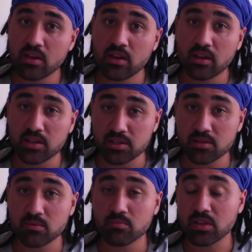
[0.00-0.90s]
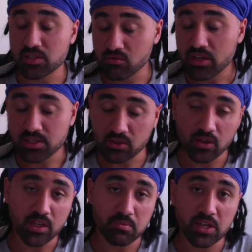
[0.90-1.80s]
Because there's greater
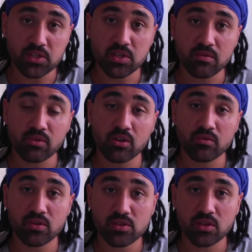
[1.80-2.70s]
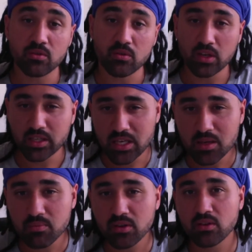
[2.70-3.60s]
condemnation involved. So
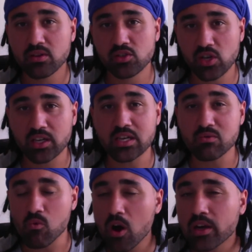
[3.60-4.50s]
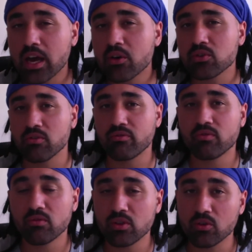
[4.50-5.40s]
keep checking. Work out your
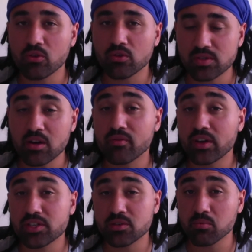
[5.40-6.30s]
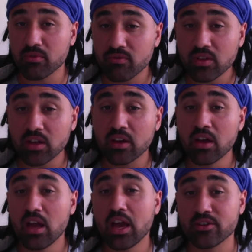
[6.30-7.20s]
your salvation with fear
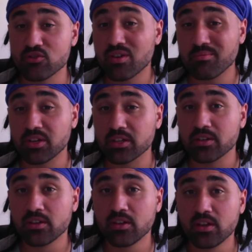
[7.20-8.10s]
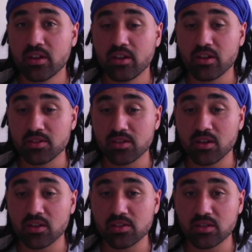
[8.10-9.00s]
and trembling. Is uh,
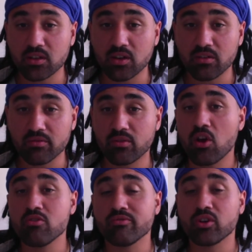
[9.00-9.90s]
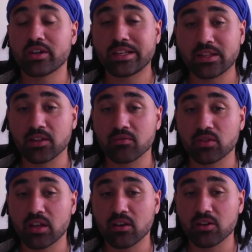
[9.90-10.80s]
is the kind of overarching thing for
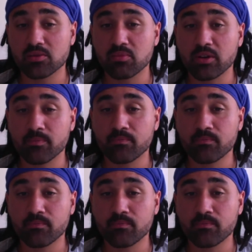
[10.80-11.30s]
that last bit.